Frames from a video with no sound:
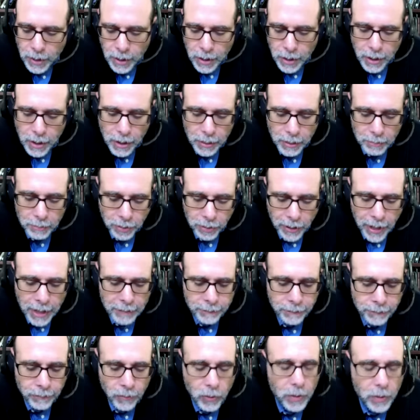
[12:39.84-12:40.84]
The
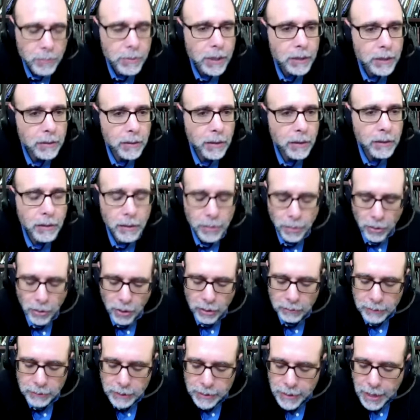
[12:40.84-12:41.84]
platform that
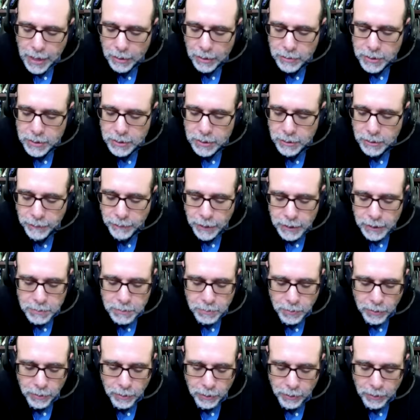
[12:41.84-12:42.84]
Lilienthal announced in
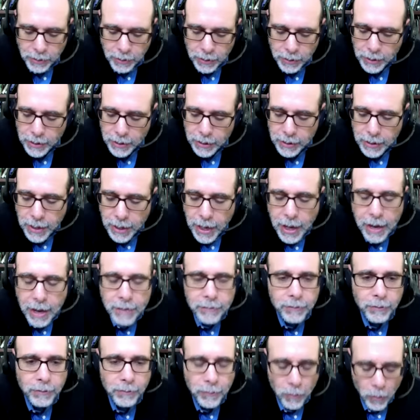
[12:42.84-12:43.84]
Vicksburg
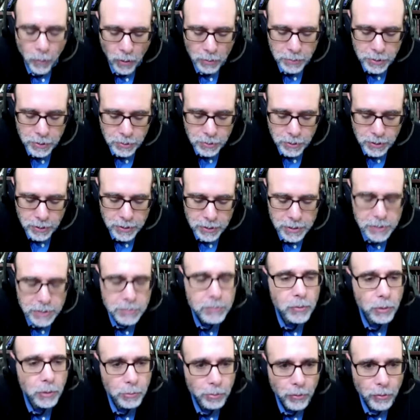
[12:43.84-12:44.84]
gave Reform
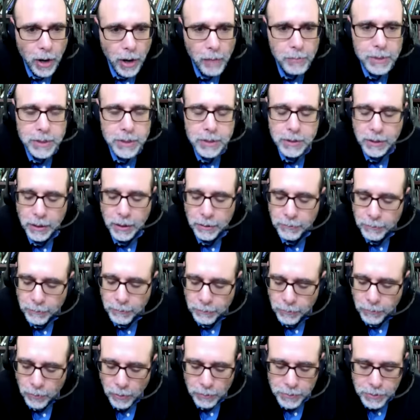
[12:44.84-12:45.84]
Judaism, or promised to give
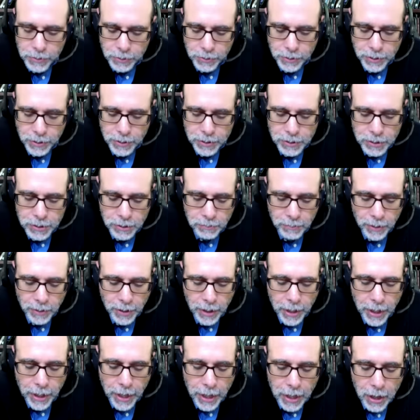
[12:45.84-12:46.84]
Reform Judaism,
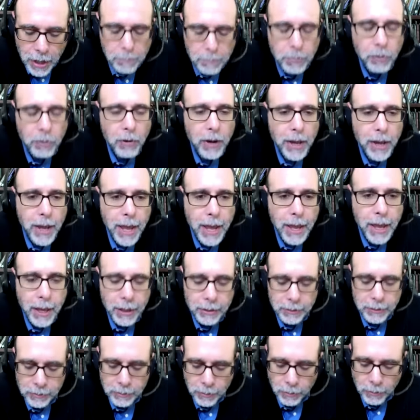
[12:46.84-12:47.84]
an upper
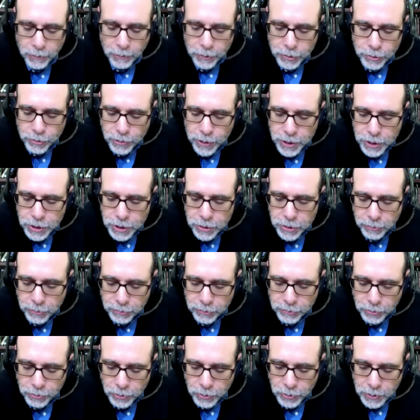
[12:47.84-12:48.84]
hand over traditional
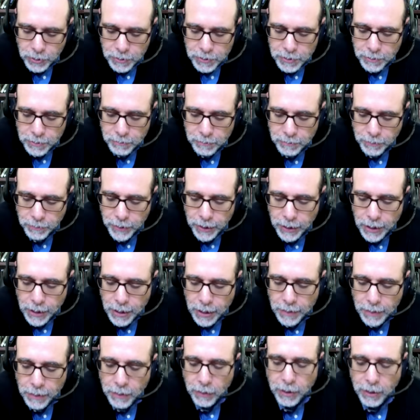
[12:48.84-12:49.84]
Judaism
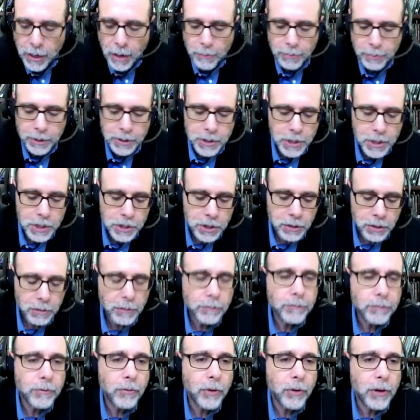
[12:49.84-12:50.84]
in their
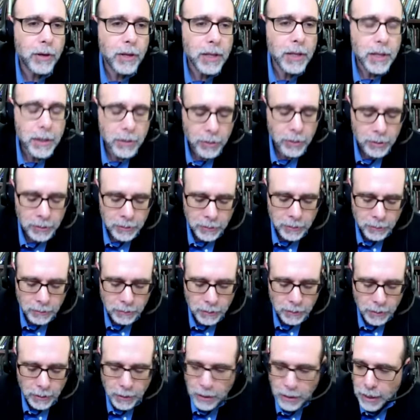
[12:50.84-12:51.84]
competition for
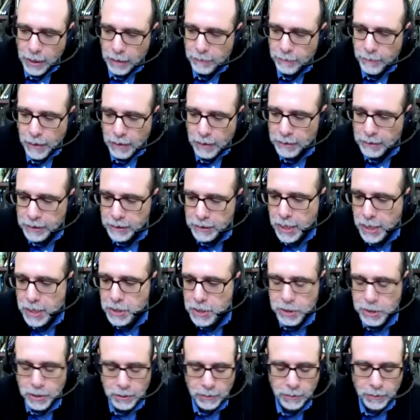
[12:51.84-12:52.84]
adherence and
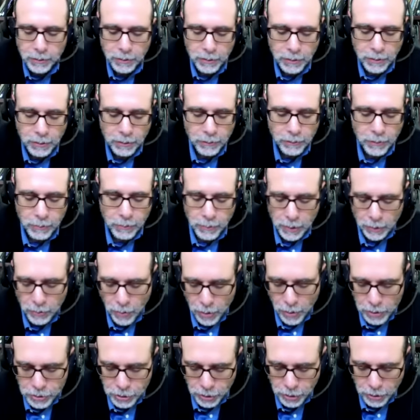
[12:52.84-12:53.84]
validation from the
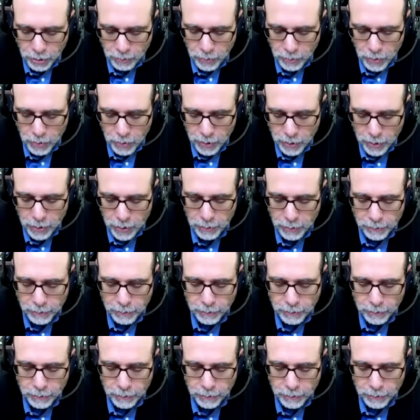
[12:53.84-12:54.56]
larger community.